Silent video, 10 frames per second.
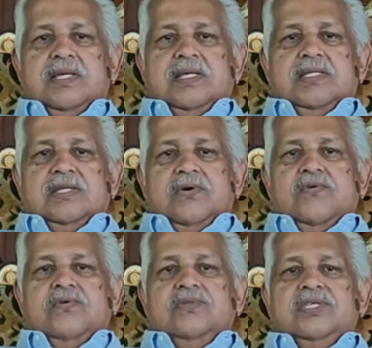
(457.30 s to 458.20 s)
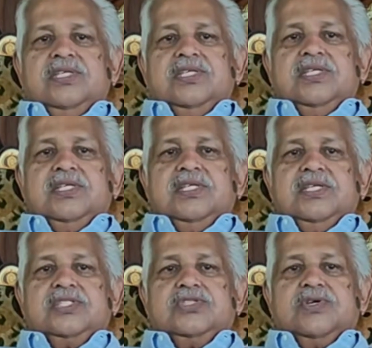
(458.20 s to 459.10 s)
Now the
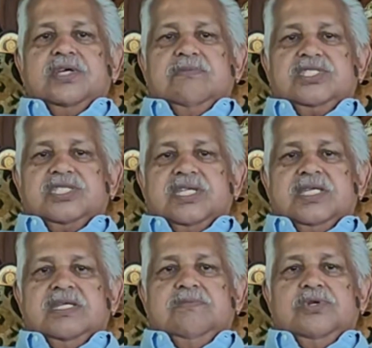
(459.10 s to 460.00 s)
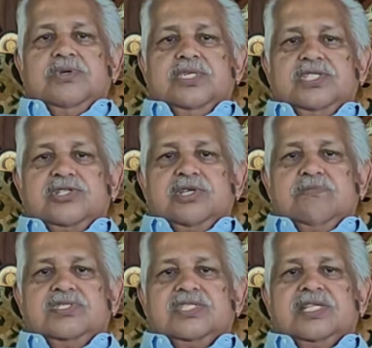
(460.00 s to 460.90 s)
histochemistry,
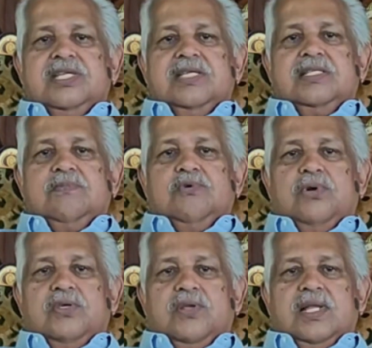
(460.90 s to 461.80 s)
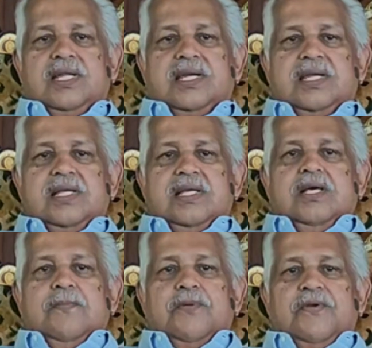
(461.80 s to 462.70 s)
immunohistochemistry, and the molecular
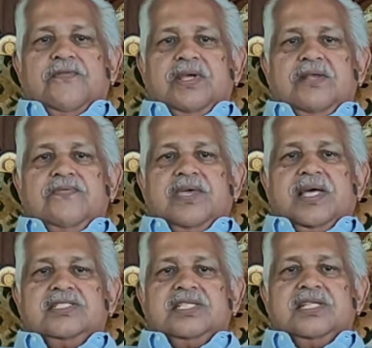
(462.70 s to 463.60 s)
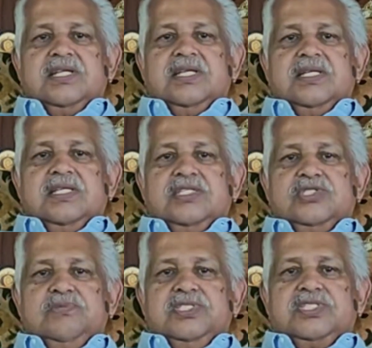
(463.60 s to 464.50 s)
profile of cancer is
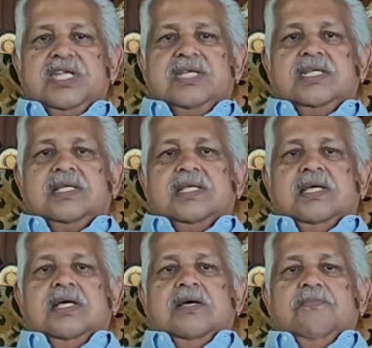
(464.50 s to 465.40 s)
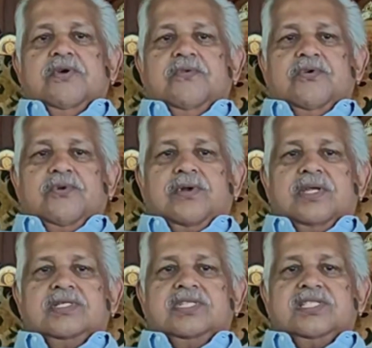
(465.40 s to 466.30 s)
to be studied before
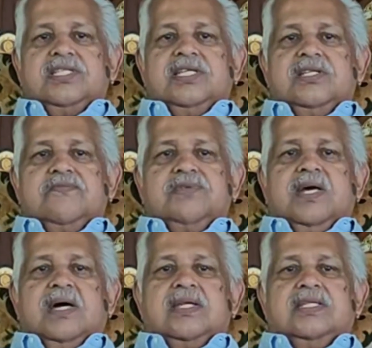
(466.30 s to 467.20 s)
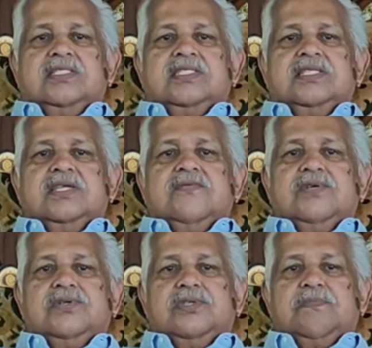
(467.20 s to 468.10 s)
the state of the art is
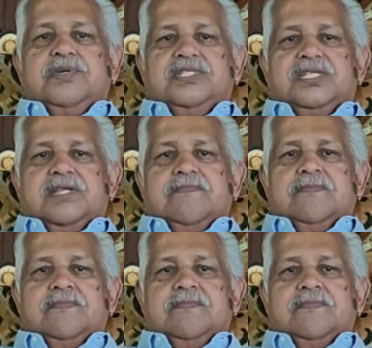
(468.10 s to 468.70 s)
given to the patient.